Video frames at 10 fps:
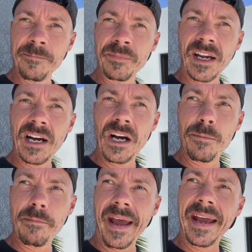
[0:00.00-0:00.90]

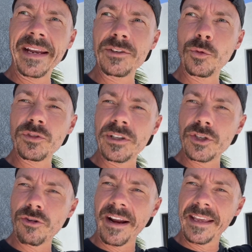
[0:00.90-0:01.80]
and also the
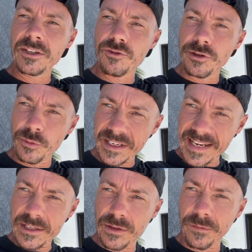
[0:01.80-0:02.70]
track gets drilled
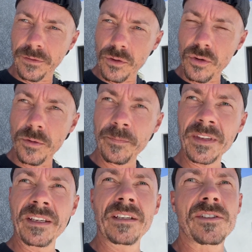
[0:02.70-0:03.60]
into the floor.
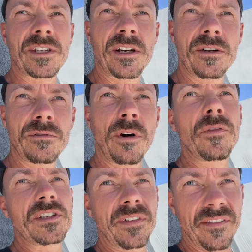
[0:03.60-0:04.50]
So
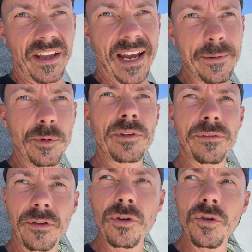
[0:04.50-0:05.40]
obviously if I have a cable in the
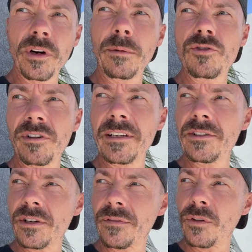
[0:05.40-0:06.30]
floor and I'm drilling
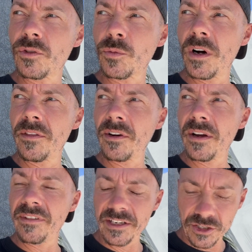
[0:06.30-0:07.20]
into the floor as well, then I
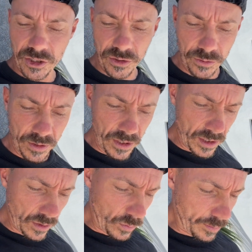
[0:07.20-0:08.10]
have an issue
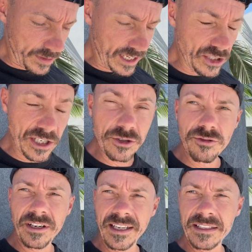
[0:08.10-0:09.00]
with potentially
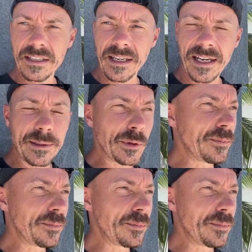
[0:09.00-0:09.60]
drilling into the cable.